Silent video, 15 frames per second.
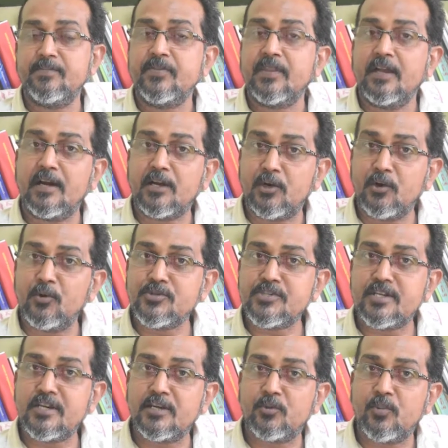A
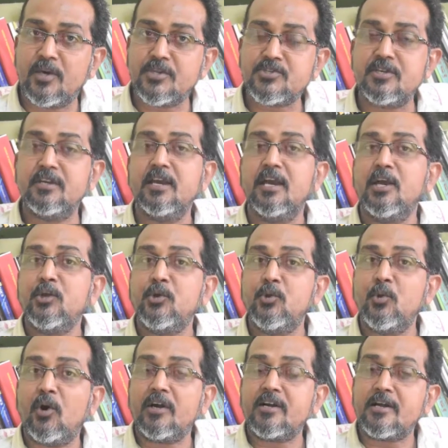close-ended question,
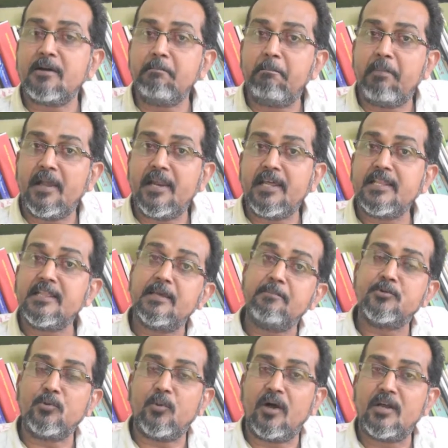you are compelling them
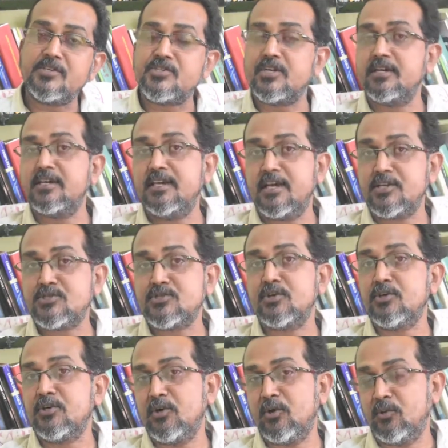to answer yes
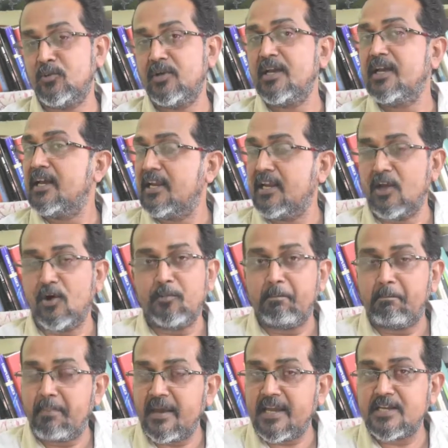or no. Now,
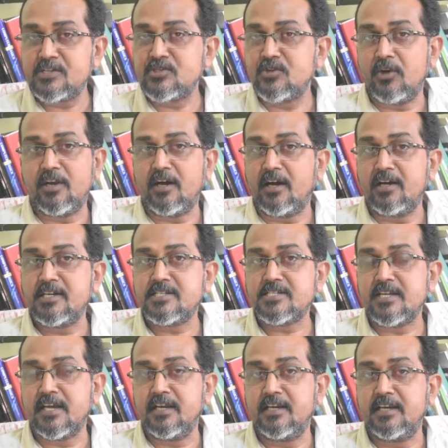based on our
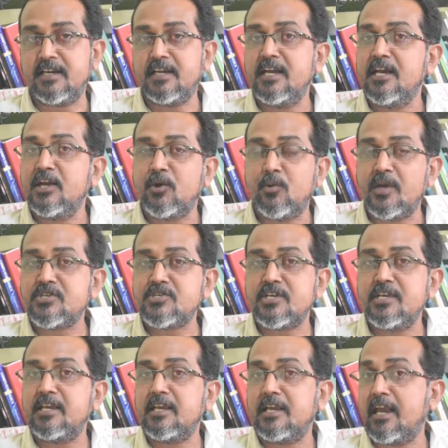understanding,
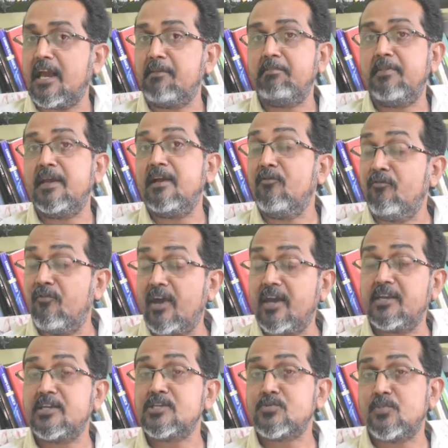questioning can be
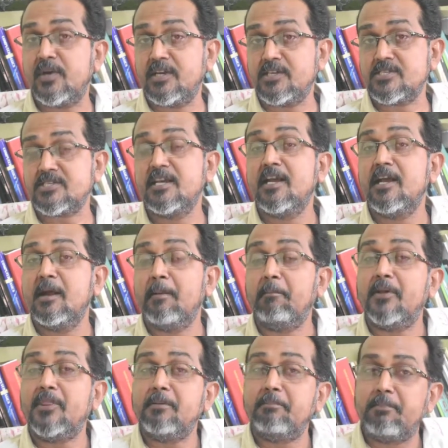various ways,
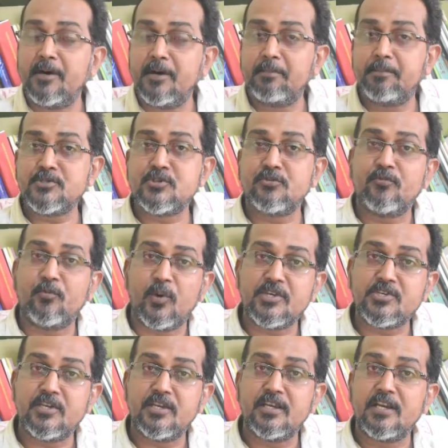but the purpose of
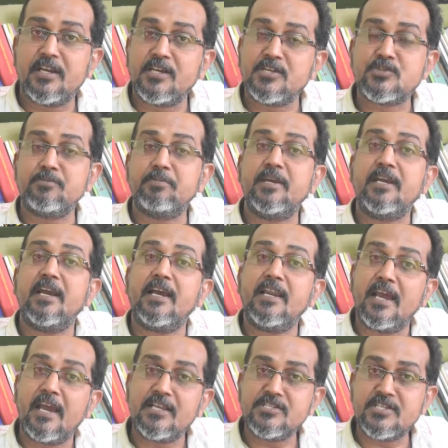questioning is to be
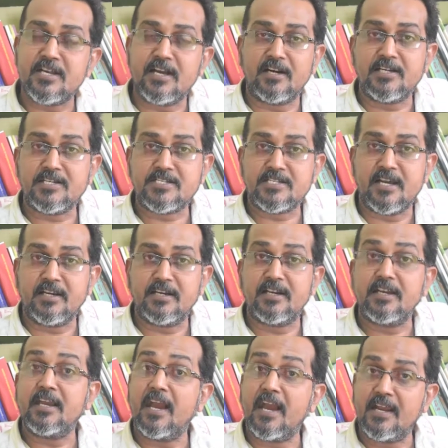enhancing
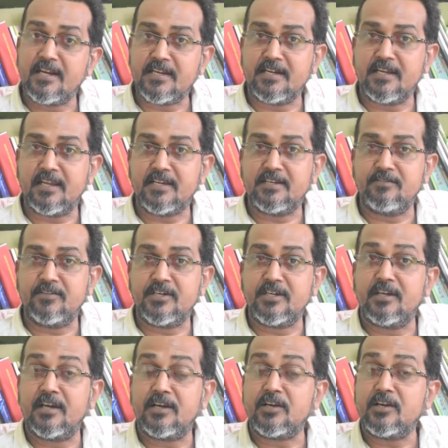understanding and
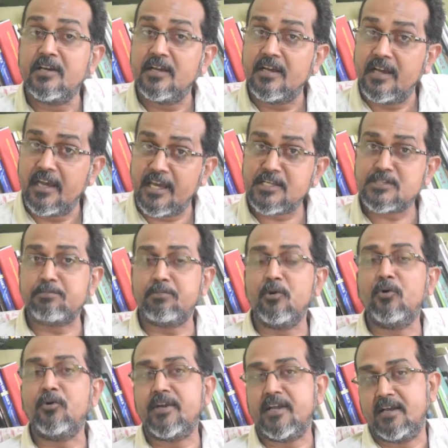connectivity and
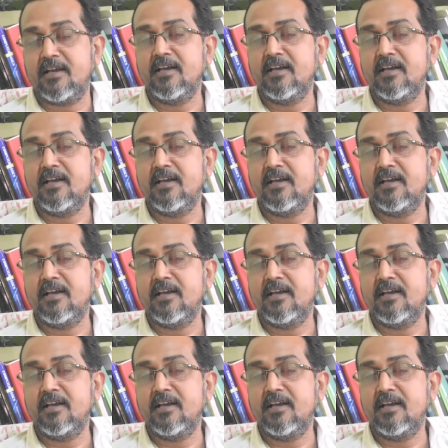exploring